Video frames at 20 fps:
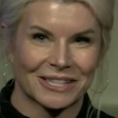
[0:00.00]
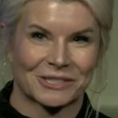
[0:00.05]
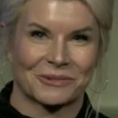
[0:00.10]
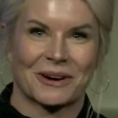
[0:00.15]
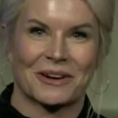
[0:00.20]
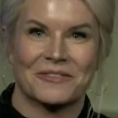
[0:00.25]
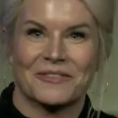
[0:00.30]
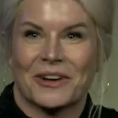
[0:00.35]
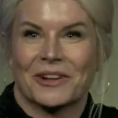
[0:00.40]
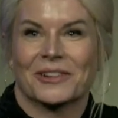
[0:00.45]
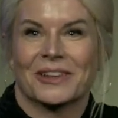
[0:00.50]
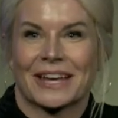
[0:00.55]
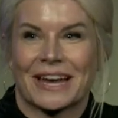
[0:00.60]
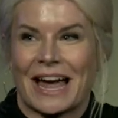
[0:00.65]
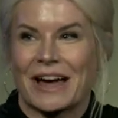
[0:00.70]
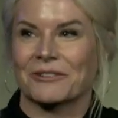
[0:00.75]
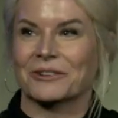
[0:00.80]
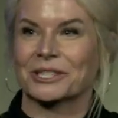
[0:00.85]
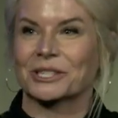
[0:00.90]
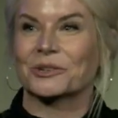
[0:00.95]
So I felt like
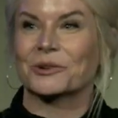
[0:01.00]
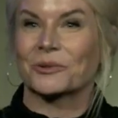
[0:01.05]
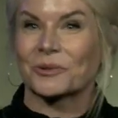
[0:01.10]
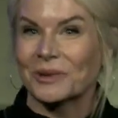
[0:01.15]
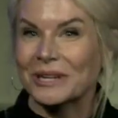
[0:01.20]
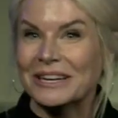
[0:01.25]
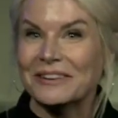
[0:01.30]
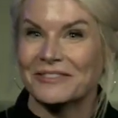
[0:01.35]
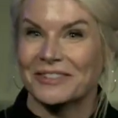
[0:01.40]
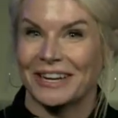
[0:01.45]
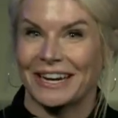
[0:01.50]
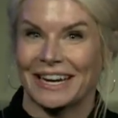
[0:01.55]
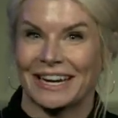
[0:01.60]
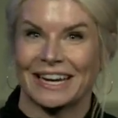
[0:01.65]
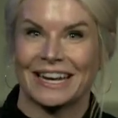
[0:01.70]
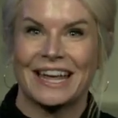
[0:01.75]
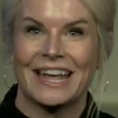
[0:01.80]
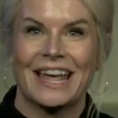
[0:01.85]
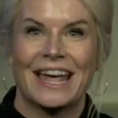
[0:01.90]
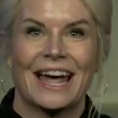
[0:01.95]
I was
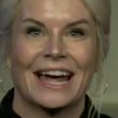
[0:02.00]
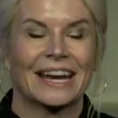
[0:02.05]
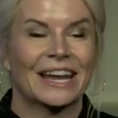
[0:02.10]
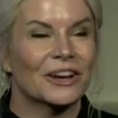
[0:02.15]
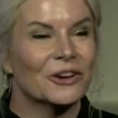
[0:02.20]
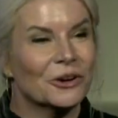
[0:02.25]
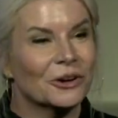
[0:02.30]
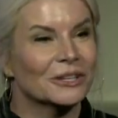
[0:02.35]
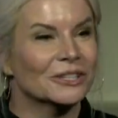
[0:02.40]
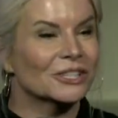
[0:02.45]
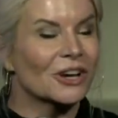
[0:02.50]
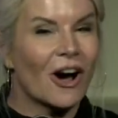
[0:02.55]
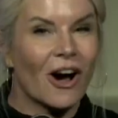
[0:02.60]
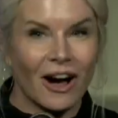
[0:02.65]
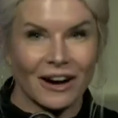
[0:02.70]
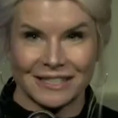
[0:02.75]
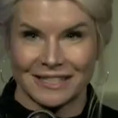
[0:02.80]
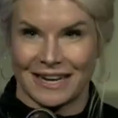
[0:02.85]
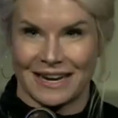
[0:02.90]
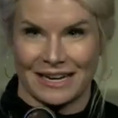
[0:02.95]
grieving, and I couldn't
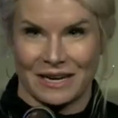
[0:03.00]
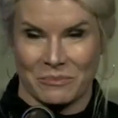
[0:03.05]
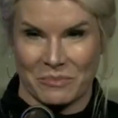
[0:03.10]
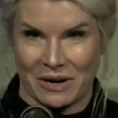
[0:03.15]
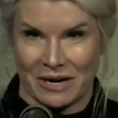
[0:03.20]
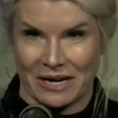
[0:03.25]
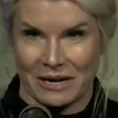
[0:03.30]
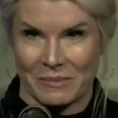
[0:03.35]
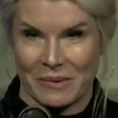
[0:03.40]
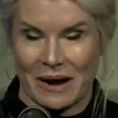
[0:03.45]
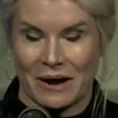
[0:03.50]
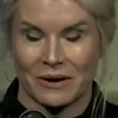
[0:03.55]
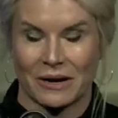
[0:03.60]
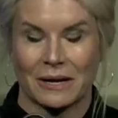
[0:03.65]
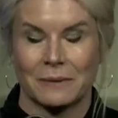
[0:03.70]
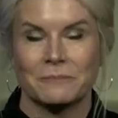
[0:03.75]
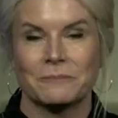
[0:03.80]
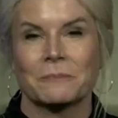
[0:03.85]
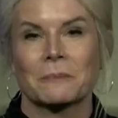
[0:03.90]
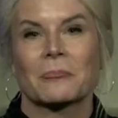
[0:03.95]
talk to anybody about
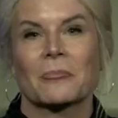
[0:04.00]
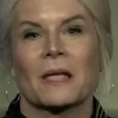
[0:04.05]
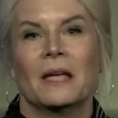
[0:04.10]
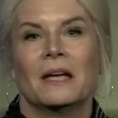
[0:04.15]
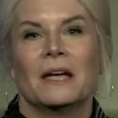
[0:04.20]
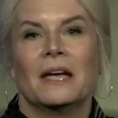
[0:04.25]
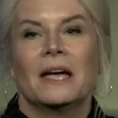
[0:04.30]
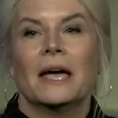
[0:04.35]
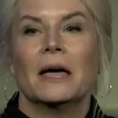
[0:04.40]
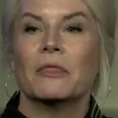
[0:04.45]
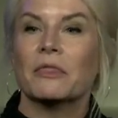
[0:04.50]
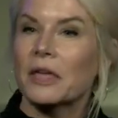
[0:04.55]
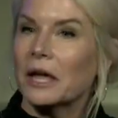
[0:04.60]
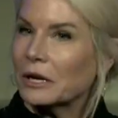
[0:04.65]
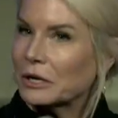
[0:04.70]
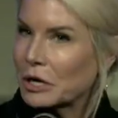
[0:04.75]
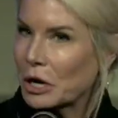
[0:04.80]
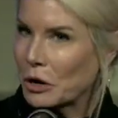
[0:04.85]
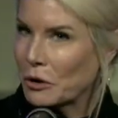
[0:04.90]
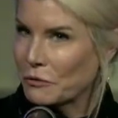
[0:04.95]
it. And
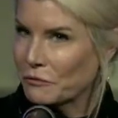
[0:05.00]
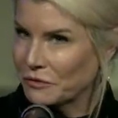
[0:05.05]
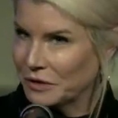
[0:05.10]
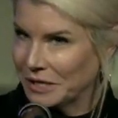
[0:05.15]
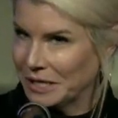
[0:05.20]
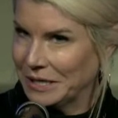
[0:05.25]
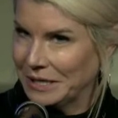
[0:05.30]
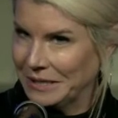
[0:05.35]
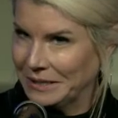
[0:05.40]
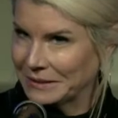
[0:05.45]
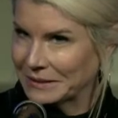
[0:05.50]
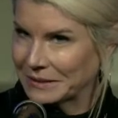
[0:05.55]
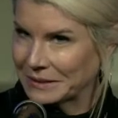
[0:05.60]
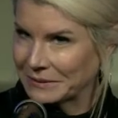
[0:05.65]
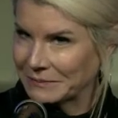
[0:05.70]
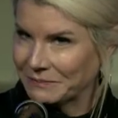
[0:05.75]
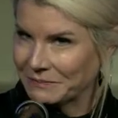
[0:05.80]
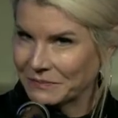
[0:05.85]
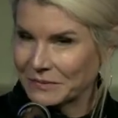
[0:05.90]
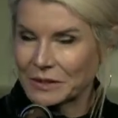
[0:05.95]
then COVID hit.
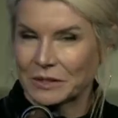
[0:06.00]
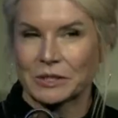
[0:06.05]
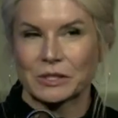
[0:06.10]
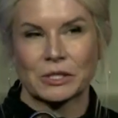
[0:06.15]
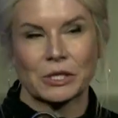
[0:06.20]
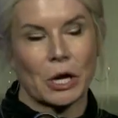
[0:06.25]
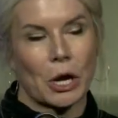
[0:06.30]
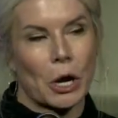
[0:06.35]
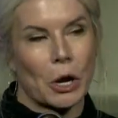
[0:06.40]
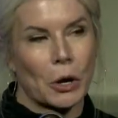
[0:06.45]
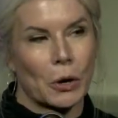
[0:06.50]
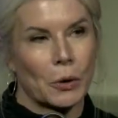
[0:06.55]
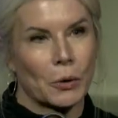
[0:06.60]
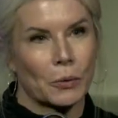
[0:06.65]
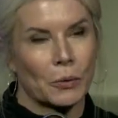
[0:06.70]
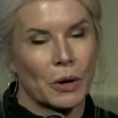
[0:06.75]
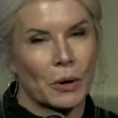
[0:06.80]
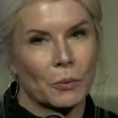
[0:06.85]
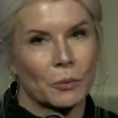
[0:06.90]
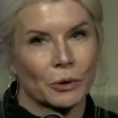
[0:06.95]

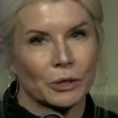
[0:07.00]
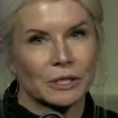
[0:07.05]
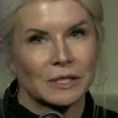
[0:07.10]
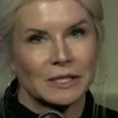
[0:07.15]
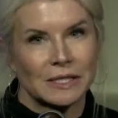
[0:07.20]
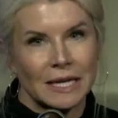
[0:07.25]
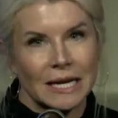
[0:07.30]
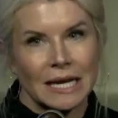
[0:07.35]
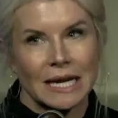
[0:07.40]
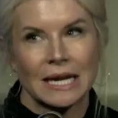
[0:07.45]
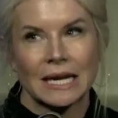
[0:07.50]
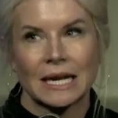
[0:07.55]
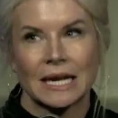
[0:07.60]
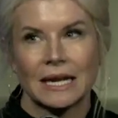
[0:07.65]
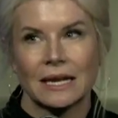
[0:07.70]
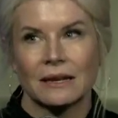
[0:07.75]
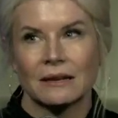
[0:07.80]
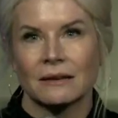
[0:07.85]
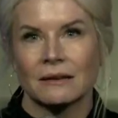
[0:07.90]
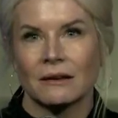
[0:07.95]
So we're sitting
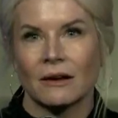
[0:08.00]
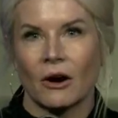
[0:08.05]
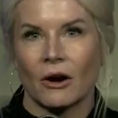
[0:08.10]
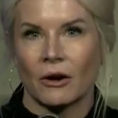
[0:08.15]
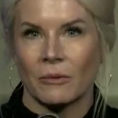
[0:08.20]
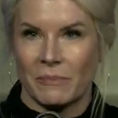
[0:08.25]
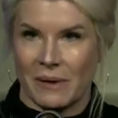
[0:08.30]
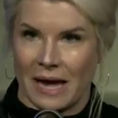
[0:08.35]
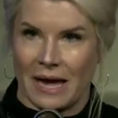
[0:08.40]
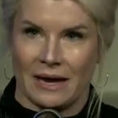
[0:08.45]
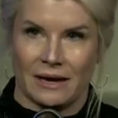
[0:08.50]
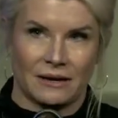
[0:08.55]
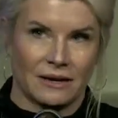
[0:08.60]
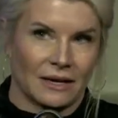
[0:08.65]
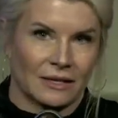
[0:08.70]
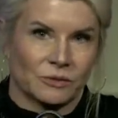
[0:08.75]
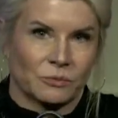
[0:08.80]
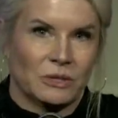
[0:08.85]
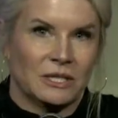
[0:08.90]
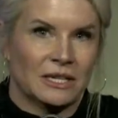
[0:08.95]
in our bed,
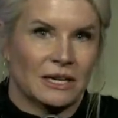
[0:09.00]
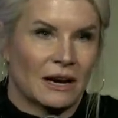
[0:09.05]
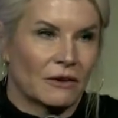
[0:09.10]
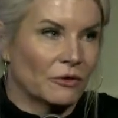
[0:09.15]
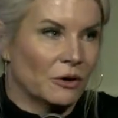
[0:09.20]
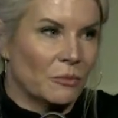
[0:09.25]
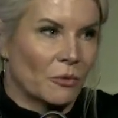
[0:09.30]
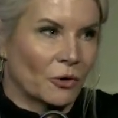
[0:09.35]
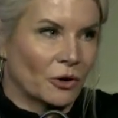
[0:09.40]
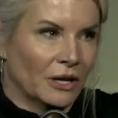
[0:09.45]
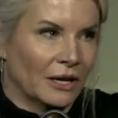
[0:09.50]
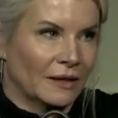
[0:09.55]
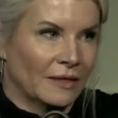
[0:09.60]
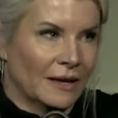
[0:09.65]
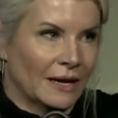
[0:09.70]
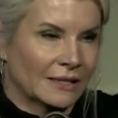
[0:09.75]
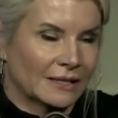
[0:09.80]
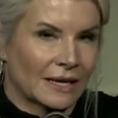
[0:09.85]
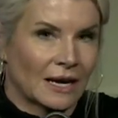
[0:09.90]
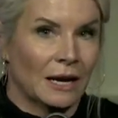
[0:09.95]
as we did every morning at
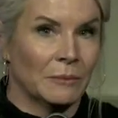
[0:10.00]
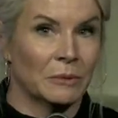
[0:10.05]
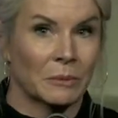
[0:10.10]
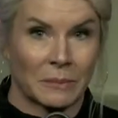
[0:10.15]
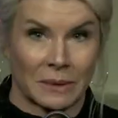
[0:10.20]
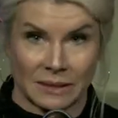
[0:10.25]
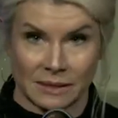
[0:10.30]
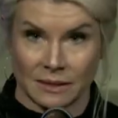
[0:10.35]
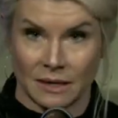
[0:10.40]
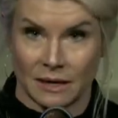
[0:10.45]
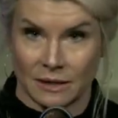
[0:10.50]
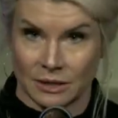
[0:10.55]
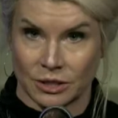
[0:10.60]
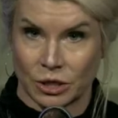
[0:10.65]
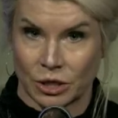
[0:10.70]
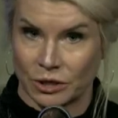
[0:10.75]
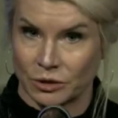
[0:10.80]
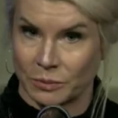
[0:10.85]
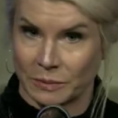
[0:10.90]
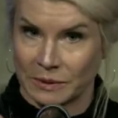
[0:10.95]
that time, and my Scottish
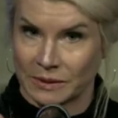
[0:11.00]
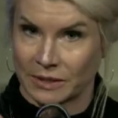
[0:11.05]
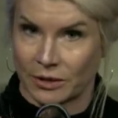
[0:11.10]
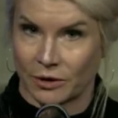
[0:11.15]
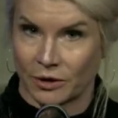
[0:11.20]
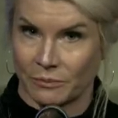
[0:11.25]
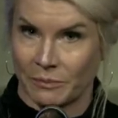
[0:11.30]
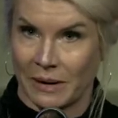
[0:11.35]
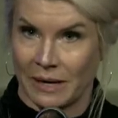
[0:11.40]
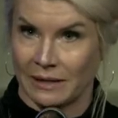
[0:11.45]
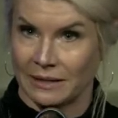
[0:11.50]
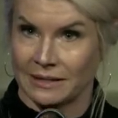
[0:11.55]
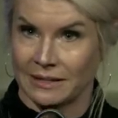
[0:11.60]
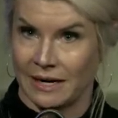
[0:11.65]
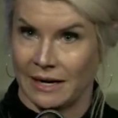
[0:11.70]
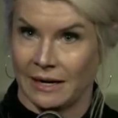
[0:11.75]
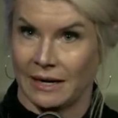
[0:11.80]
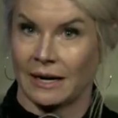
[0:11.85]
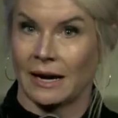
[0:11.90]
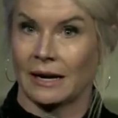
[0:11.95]
husband started
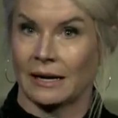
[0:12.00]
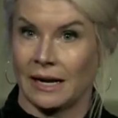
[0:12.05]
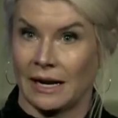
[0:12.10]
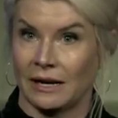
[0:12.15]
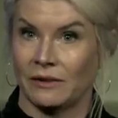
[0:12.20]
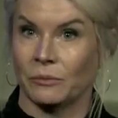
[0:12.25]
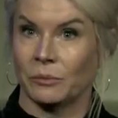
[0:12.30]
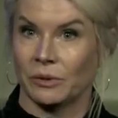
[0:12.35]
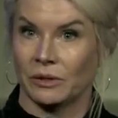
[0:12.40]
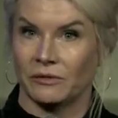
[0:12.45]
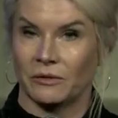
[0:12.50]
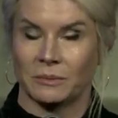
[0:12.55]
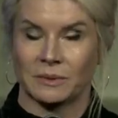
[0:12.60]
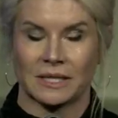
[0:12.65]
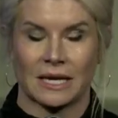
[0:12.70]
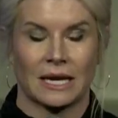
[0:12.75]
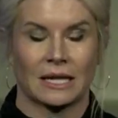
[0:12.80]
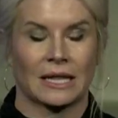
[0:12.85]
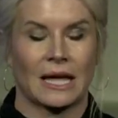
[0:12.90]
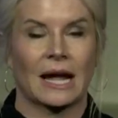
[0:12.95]
meditating. I can't even believe I'm
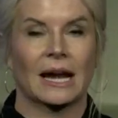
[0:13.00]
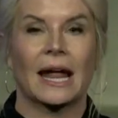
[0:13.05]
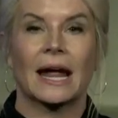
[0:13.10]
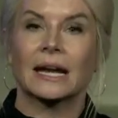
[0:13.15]
saying that.